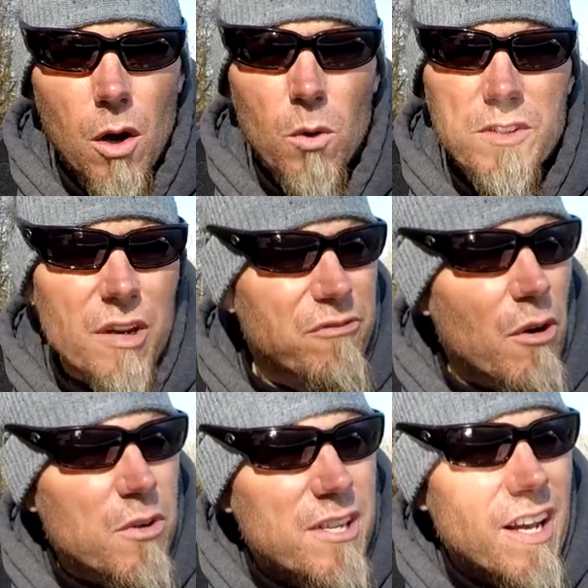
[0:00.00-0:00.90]
What's up,
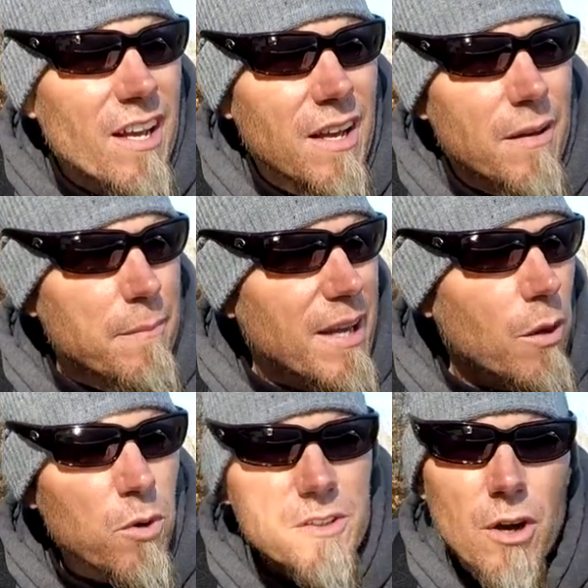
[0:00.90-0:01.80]
folks? Man, I
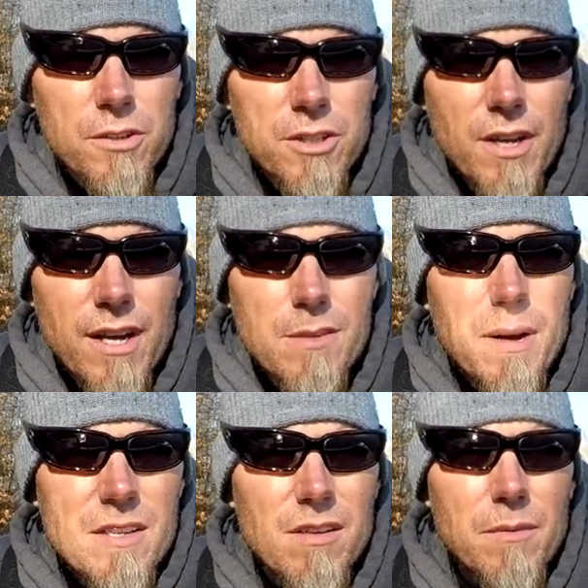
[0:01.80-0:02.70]
want to talk to you guys
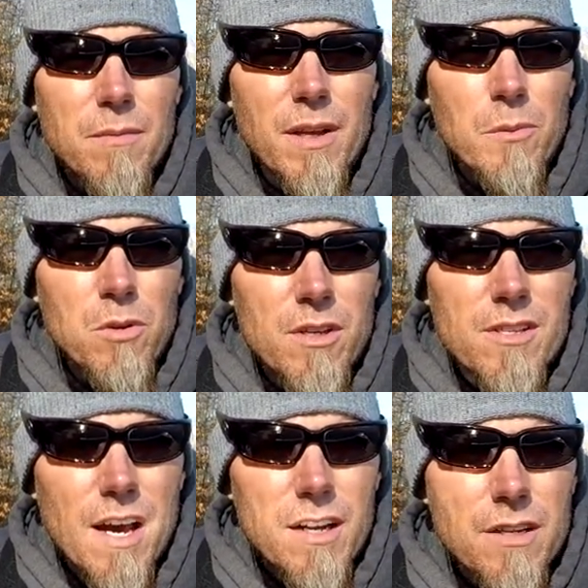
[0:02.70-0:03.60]
about something that I'm really
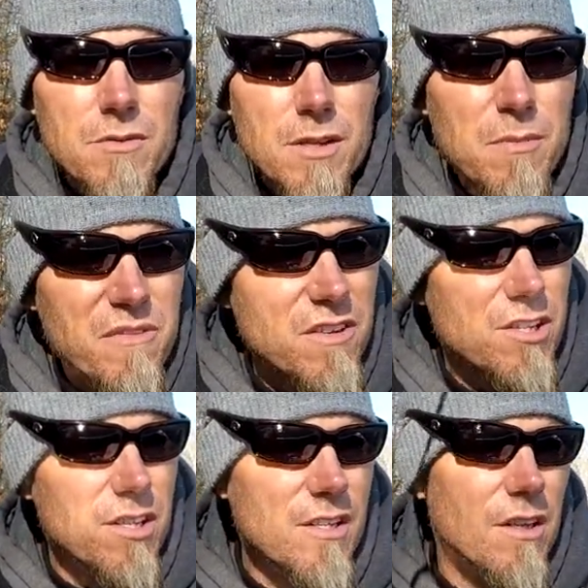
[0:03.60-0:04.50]
excited. You've seen me
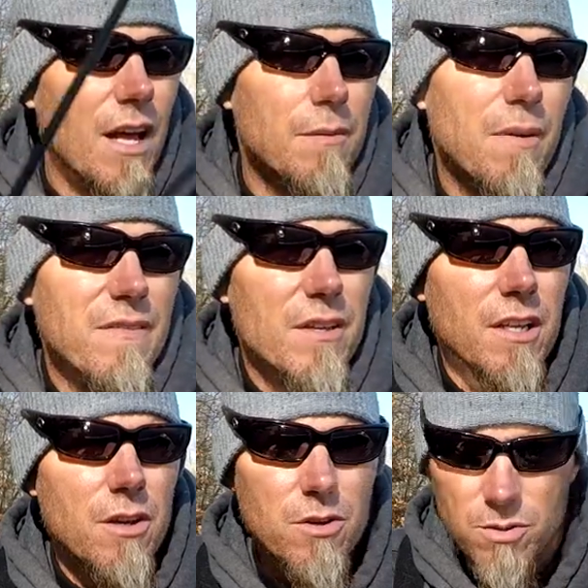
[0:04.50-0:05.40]
fish this a lot in my
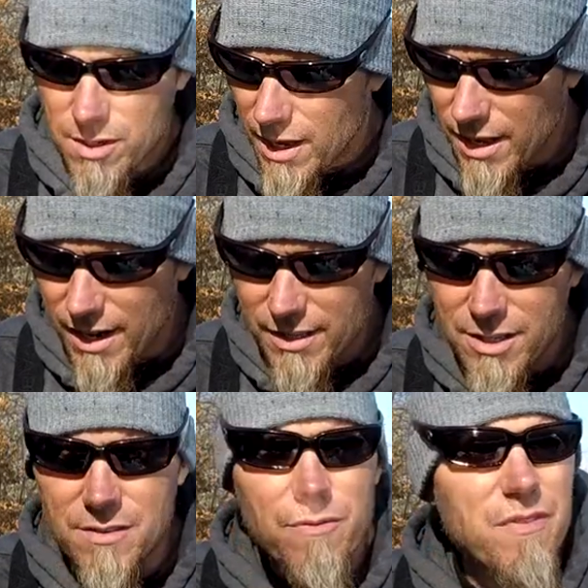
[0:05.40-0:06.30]
videos, and I
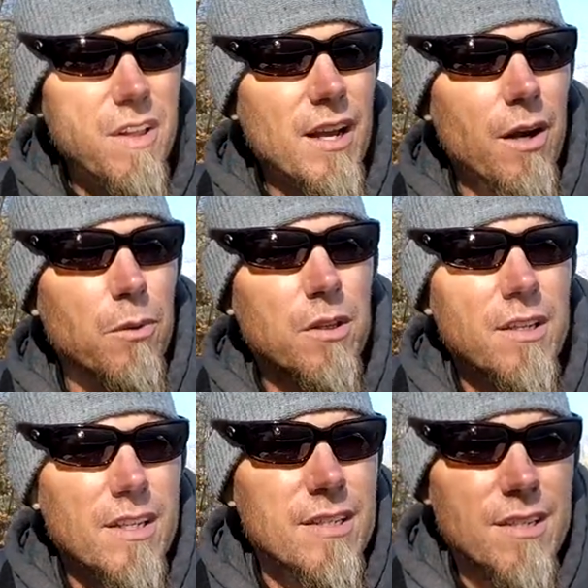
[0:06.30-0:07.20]
just feel like I really
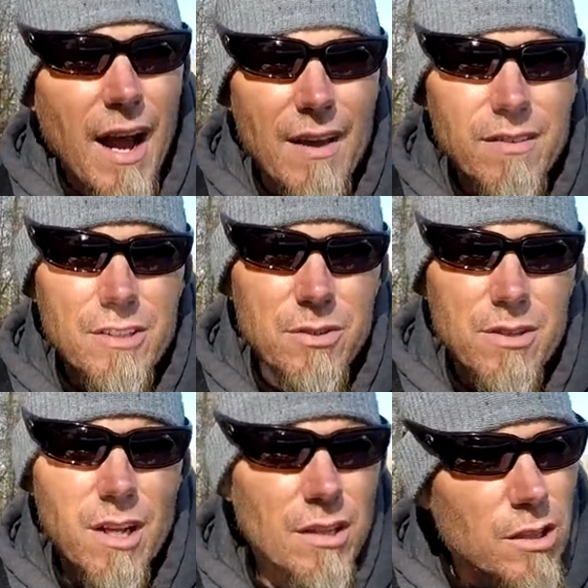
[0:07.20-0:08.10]
need to dive into
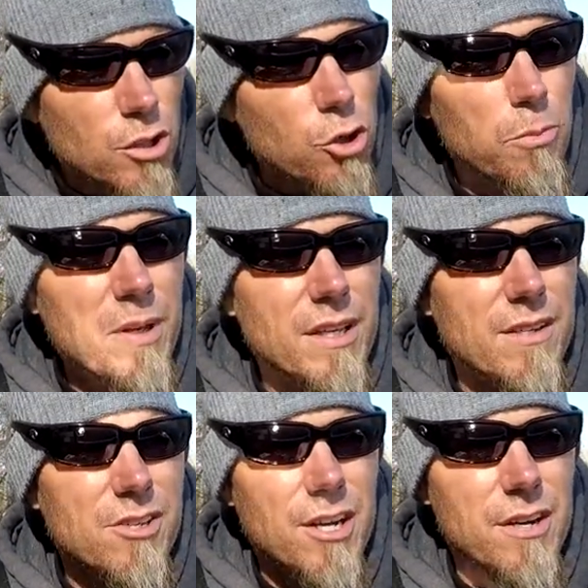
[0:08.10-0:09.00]
it a little bit
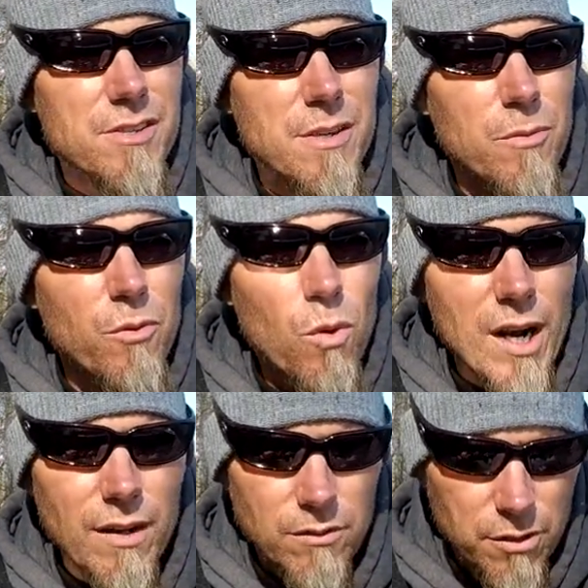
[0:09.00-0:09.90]
and share some of what
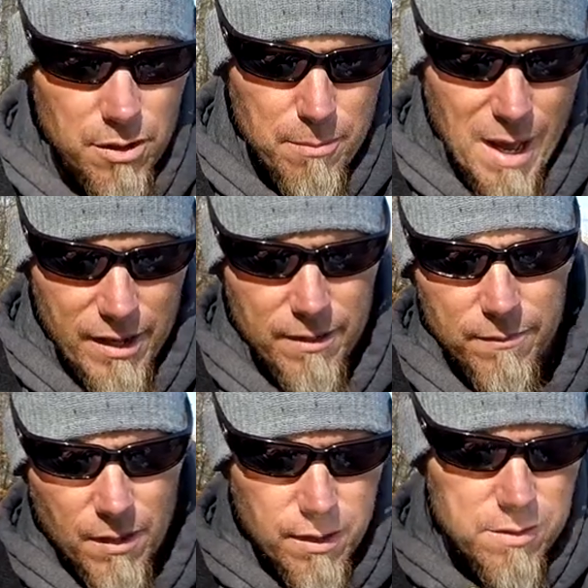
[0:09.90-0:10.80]
I have learned about it.
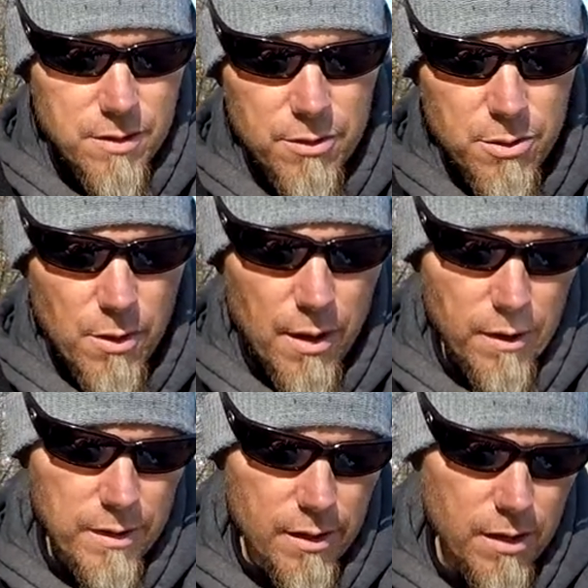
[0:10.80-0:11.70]
It's the new
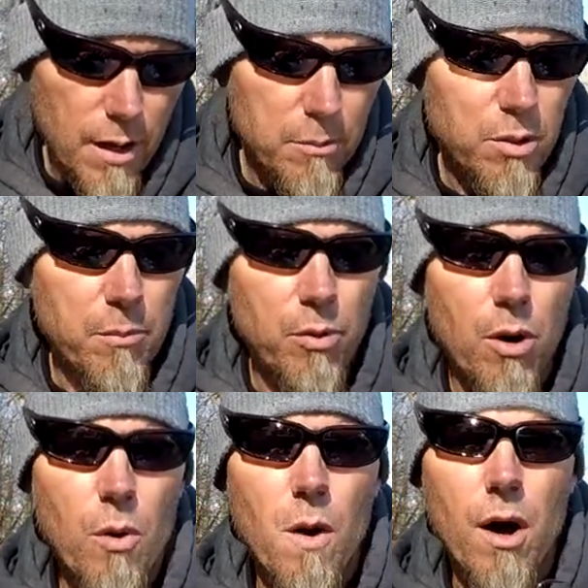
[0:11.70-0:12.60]
uh, Cumberland
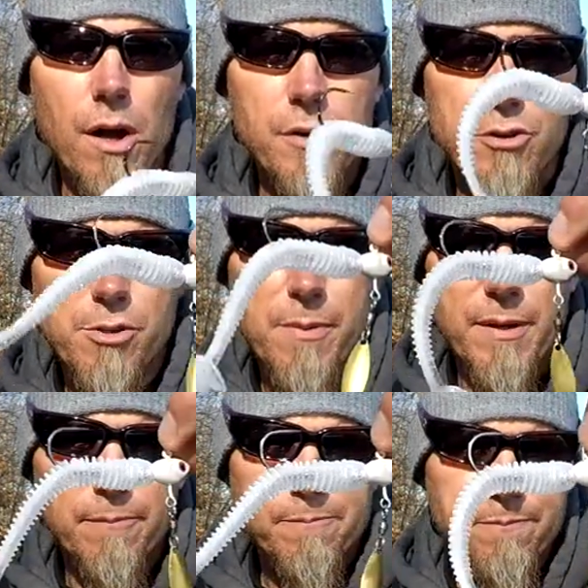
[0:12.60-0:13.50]
Pro underspin,